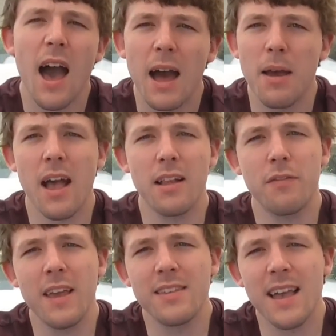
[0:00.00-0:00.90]
I had
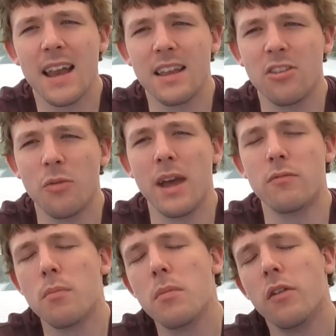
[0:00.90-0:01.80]
things added to it
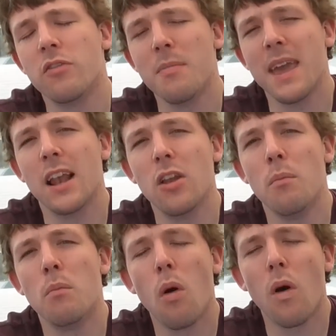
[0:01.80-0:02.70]
and removed to make it look
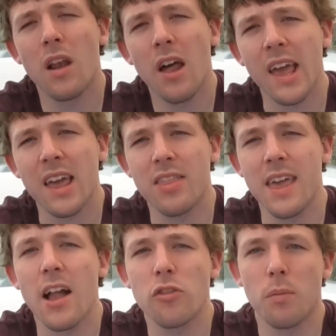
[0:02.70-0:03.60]
more like
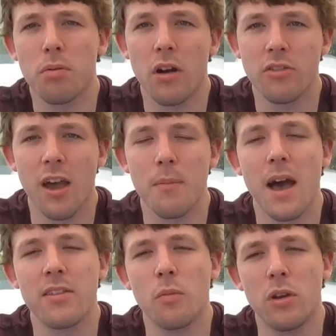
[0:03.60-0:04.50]
the actual prototype
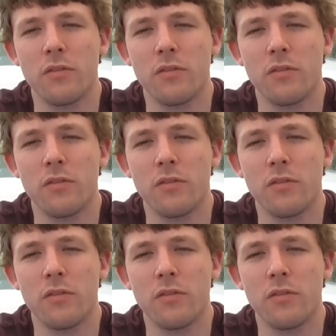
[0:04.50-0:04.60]
as it would